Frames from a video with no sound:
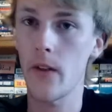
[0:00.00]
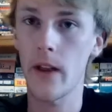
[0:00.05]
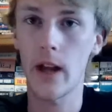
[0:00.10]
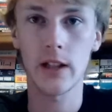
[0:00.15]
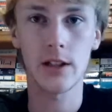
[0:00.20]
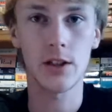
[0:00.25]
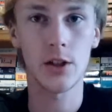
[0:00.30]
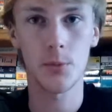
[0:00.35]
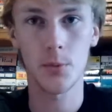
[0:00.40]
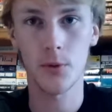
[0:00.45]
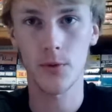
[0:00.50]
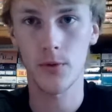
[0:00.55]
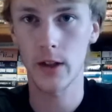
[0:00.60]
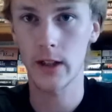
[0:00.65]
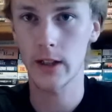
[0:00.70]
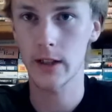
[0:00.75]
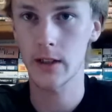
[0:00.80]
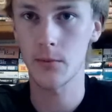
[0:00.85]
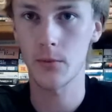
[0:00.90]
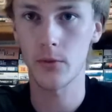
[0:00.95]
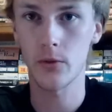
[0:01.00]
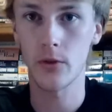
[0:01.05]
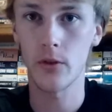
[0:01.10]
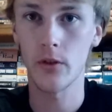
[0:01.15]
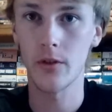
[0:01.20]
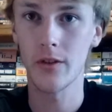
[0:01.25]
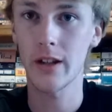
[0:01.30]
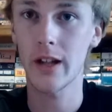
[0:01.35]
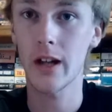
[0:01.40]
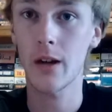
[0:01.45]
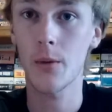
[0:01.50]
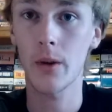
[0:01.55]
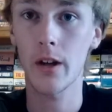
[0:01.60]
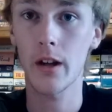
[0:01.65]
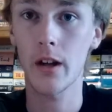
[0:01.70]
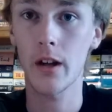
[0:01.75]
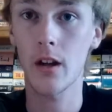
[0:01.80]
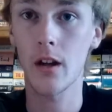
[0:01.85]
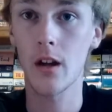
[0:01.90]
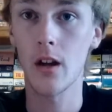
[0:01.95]
that I can help
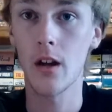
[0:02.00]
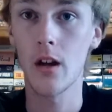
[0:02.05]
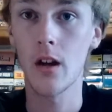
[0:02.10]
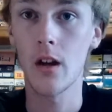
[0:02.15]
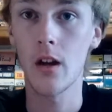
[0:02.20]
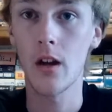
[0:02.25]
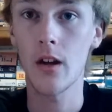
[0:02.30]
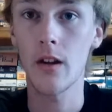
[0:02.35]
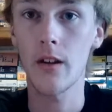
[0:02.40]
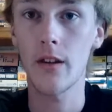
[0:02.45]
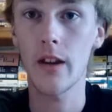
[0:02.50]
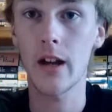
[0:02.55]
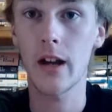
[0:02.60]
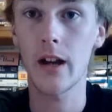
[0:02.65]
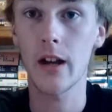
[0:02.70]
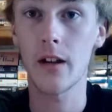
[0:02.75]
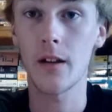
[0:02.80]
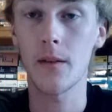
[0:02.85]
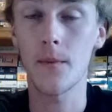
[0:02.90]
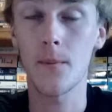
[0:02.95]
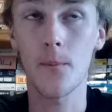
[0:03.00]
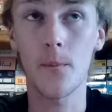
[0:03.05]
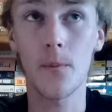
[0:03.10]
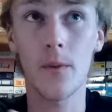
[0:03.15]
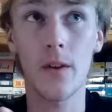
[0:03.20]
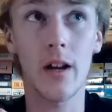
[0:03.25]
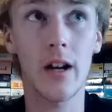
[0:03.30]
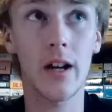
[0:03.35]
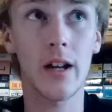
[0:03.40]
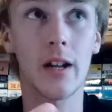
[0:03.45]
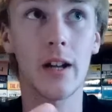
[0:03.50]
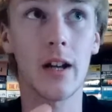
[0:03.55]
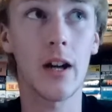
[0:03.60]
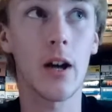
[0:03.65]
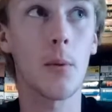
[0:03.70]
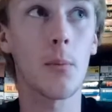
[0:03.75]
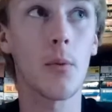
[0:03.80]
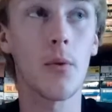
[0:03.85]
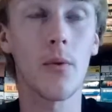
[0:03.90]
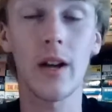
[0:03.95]
prevent any of those secondary issues
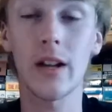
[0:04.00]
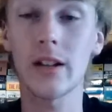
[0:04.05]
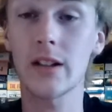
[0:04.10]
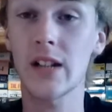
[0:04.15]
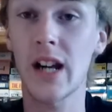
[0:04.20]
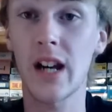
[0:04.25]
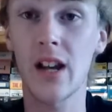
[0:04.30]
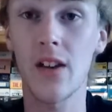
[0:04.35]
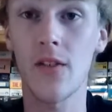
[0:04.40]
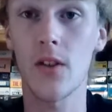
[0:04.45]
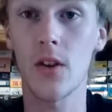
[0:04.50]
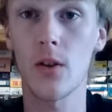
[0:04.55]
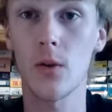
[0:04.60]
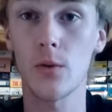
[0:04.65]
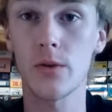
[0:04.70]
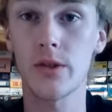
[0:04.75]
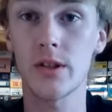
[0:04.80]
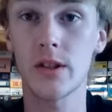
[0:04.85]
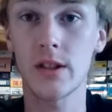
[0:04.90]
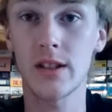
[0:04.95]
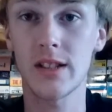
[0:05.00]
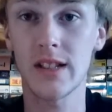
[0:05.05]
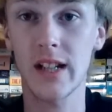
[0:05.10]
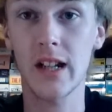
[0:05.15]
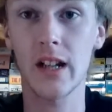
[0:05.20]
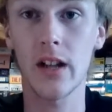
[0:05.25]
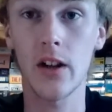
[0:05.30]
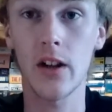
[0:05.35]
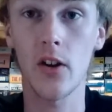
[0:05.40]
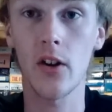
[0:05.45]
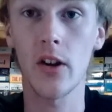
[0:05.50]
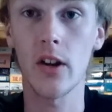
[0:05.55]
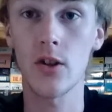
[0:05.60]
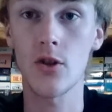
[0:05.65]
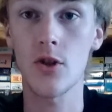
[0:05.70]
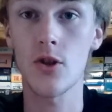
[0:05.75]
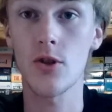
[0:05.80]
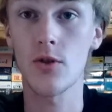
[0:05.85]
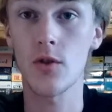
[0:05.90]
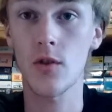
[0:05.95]
from occurring up in the hips and the
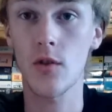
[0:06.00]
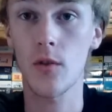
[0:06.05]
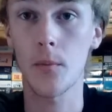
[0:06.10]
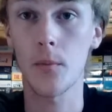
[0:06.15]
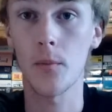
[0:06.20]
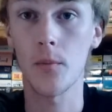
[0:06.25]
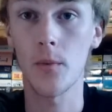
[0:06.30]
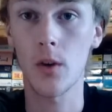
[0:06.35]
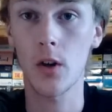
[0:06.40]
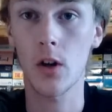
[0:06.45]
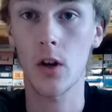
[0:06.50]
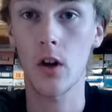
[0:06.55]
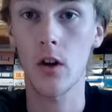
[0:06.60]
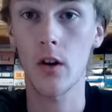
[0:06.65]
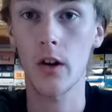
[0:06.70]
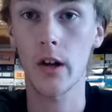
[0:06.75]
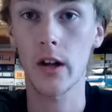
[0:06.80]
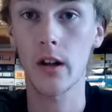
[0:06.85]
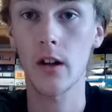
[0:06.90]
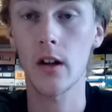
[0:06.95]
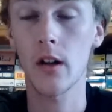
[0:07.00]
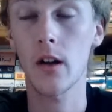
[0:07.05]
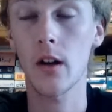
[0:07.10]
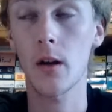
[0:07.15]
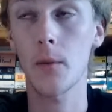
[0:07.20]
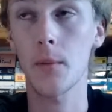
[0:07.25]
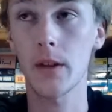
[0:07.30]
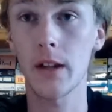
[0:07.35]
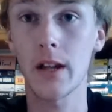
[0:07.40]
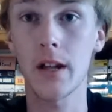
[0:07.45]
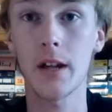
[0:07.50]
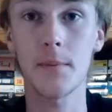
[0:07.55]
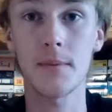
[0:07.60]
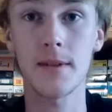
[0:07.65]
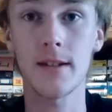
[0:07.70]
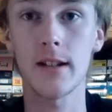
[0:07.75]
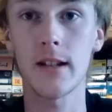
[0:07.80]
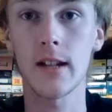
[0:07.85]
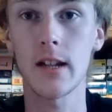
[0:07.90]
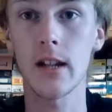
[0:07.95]
knees. And one of
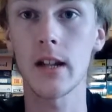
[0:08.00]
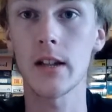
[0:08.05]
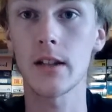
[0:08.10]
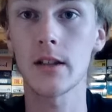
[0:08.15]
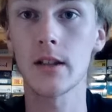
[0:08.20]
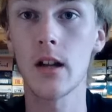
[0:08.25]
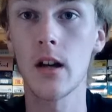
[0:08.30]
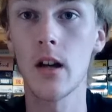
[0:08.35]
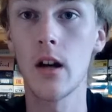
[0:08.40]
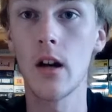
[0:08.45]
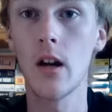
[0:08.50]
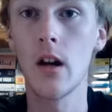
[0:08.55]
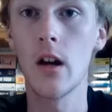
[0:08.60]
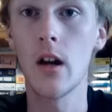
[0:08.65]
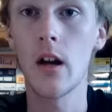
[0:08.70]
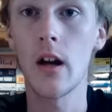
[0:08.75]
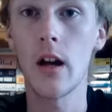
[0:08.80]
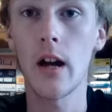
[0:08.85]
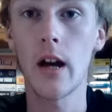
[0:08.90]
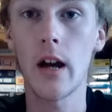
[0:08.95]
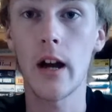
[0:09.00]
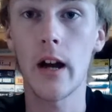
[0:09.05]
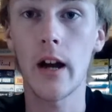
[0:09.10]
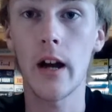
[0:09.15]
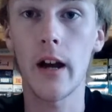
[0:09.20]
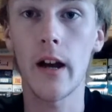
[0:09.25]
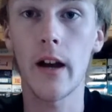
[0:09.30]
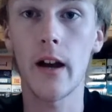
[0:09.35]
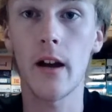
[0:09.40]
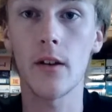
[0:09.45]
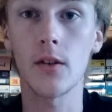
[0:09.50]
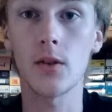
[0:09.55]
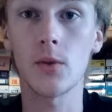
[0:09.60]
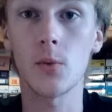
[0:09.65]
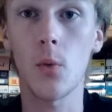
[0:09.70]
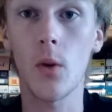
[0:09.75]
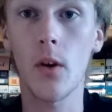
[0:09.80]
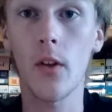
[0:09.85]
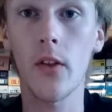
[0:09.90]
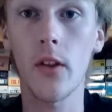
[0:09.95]
the things that I'm
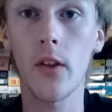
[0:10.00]
doing